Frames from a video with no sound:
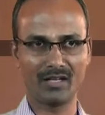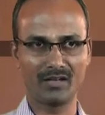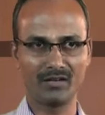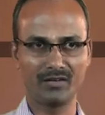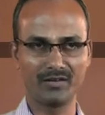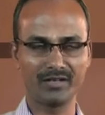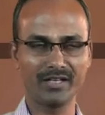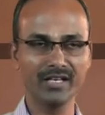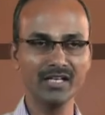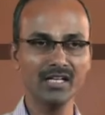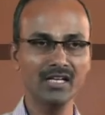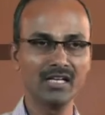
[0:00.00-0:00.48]

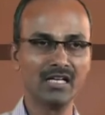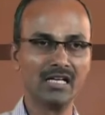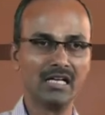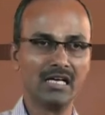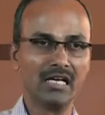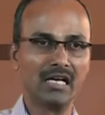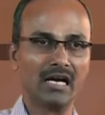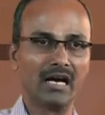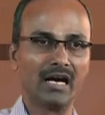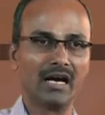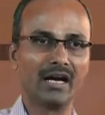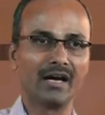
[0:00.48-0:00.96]
Okay,
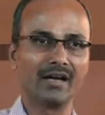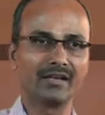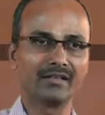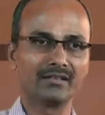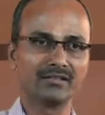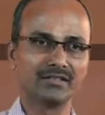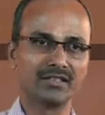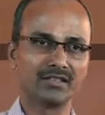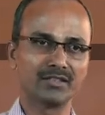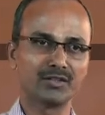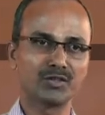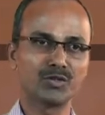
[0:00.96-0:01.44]

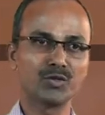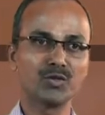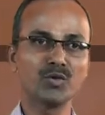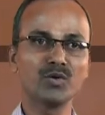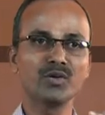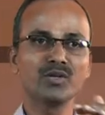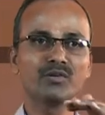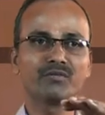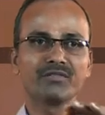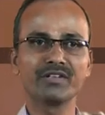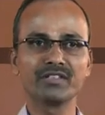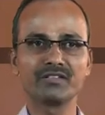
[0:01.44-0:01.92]
the
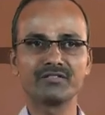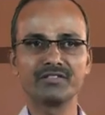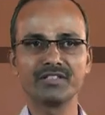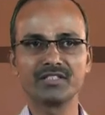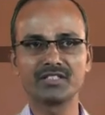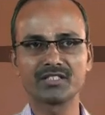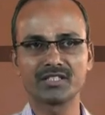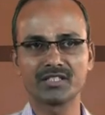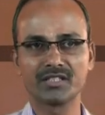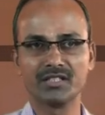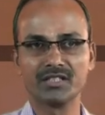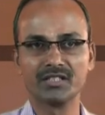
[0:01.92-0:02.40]
tone with
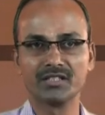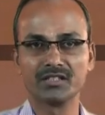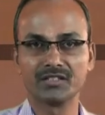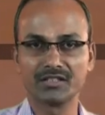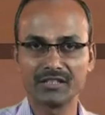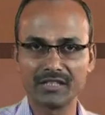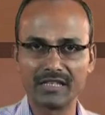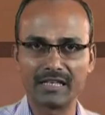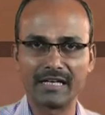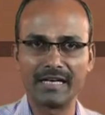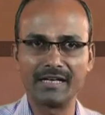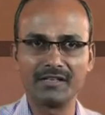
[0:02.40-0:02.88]
which
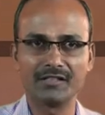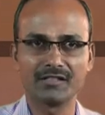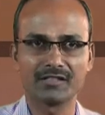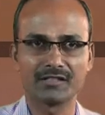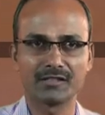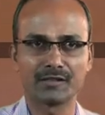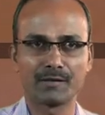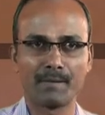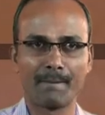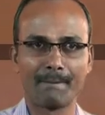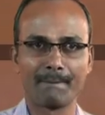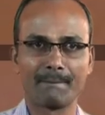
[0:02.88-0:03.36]
she
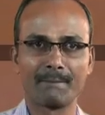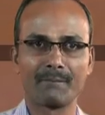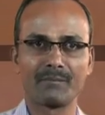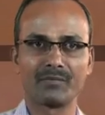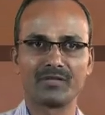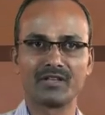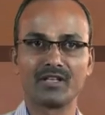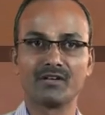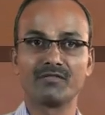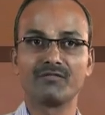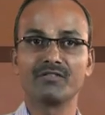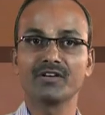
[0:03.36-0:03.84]
writes
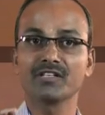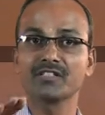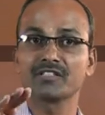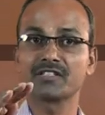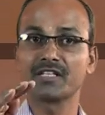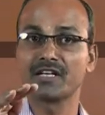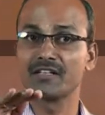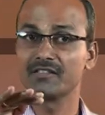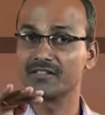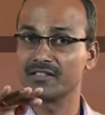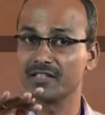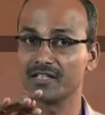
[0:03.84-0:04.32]
the first
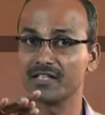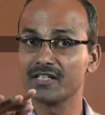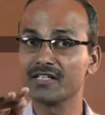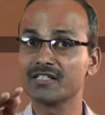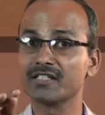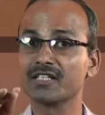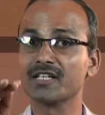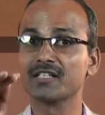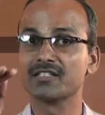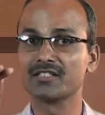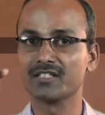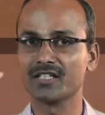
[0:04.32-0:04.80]
and third
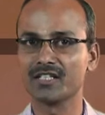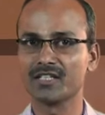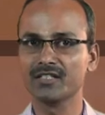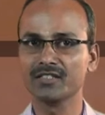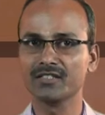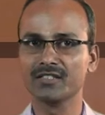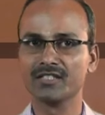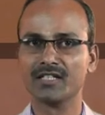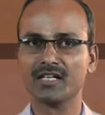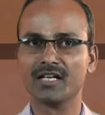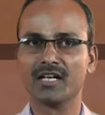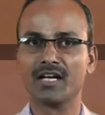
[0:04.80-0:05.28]
stanza
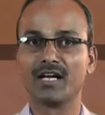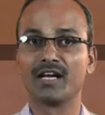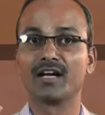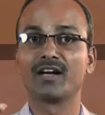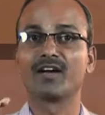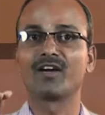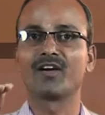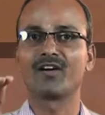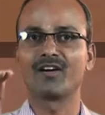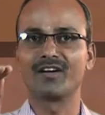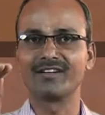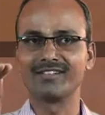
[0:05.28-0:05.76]

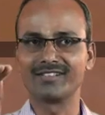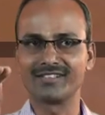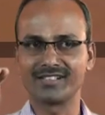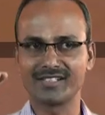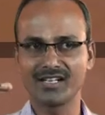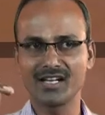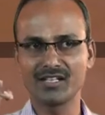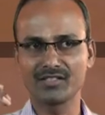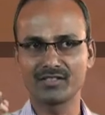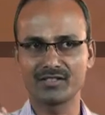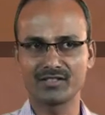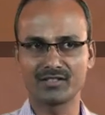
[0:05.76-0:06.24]

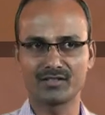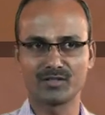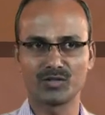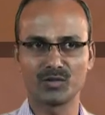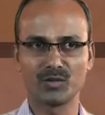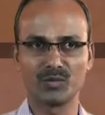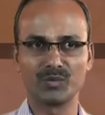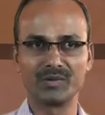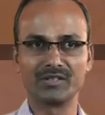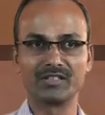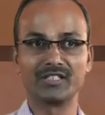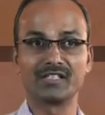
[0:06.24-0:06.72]
contrasts
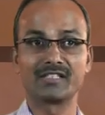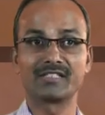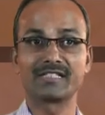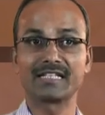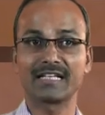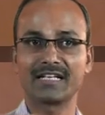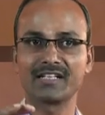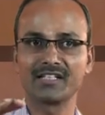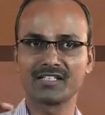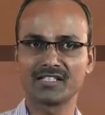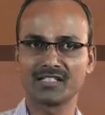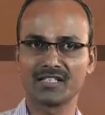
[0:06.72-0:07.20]
with the
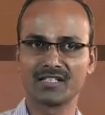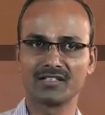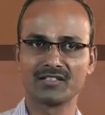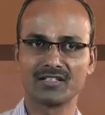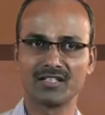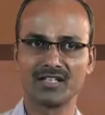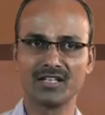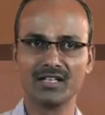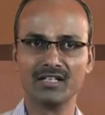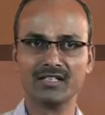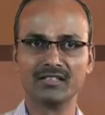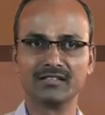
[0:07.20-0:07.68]
second
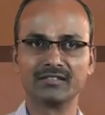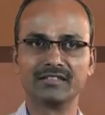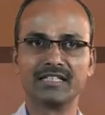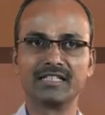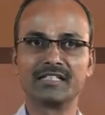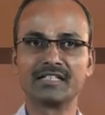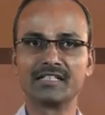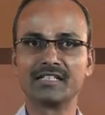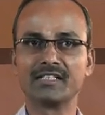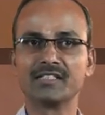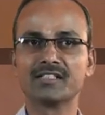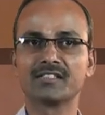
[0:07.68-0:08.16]
stanza, that
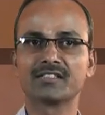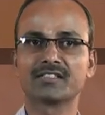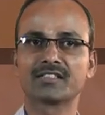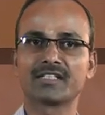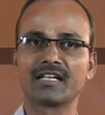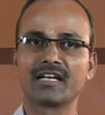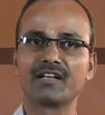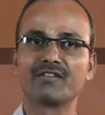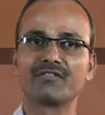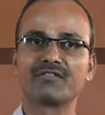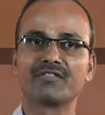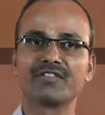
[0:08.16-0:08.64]
readers
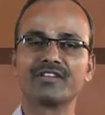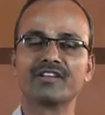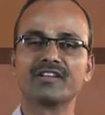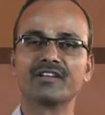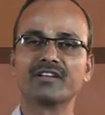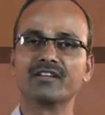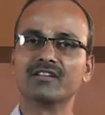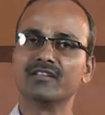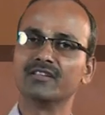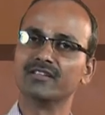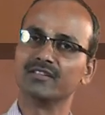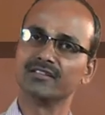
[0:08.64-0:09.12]
can
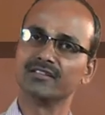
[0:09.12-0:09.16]
feel